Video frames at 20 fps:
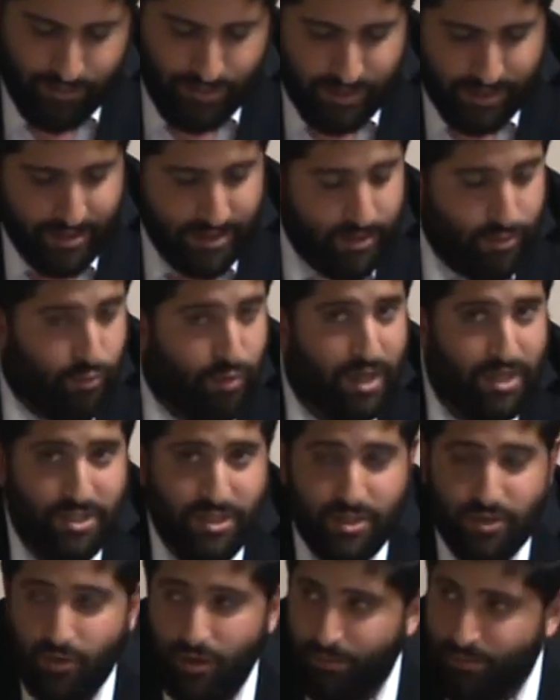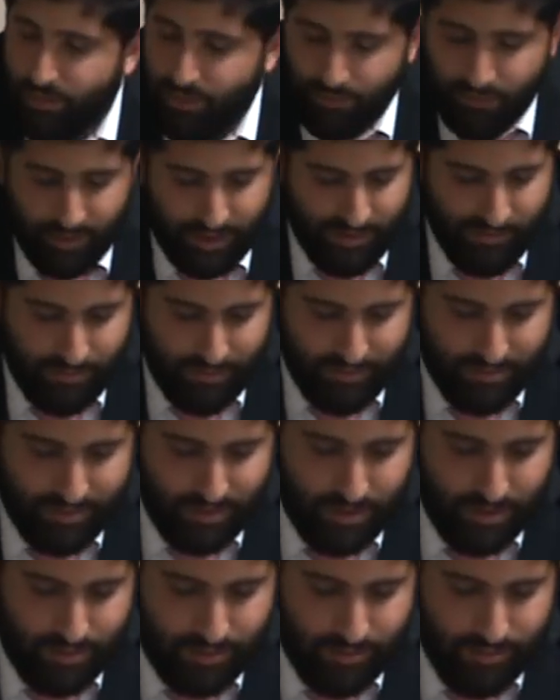It's in the Rashi script, so forgive me if it's
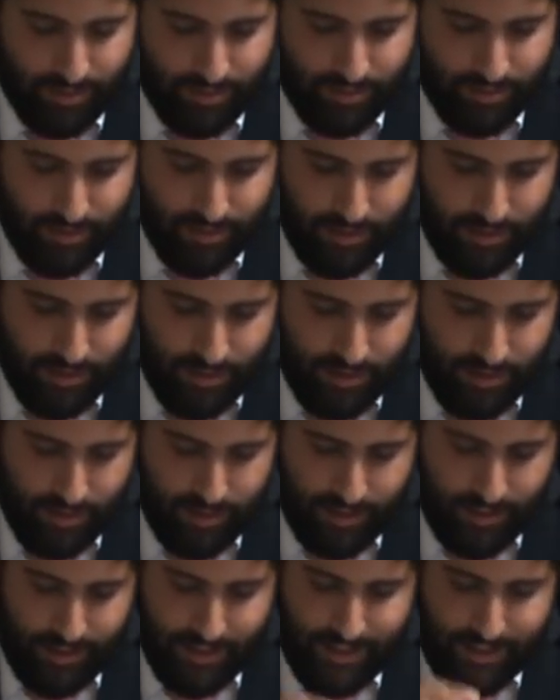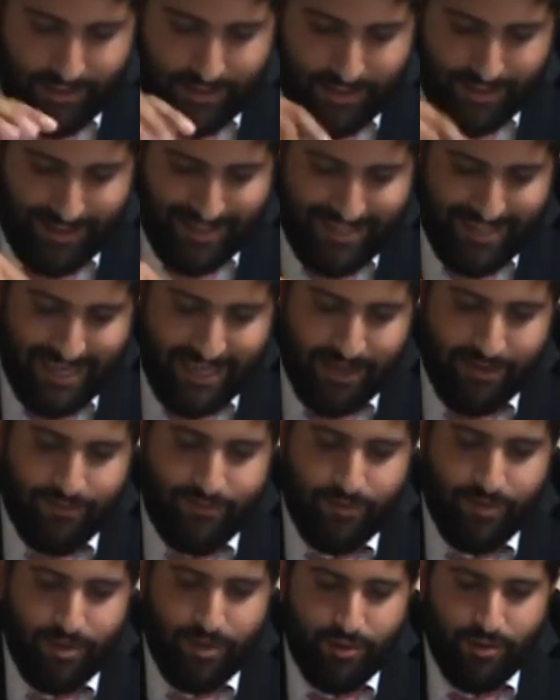hard to read. It's the second
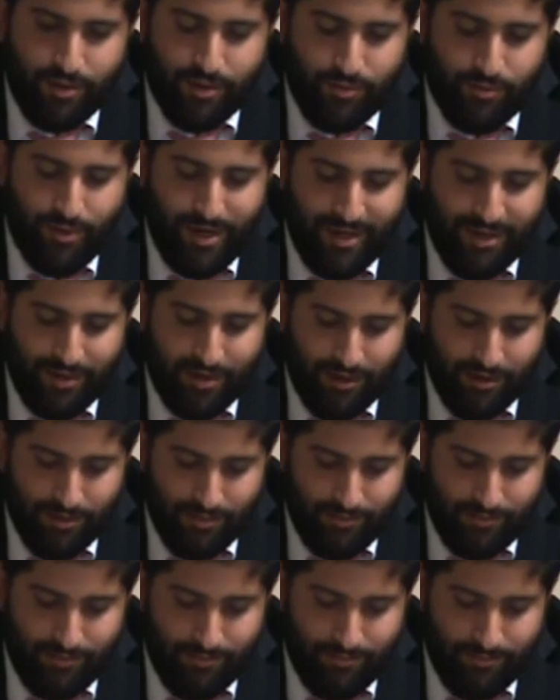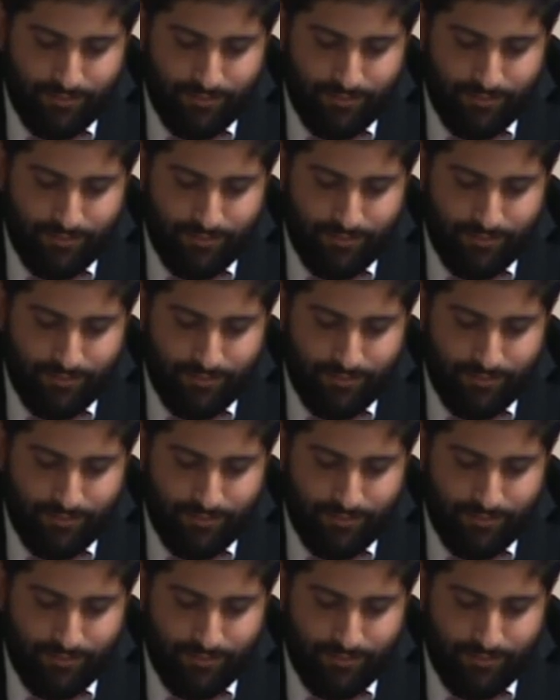footnote in the right column.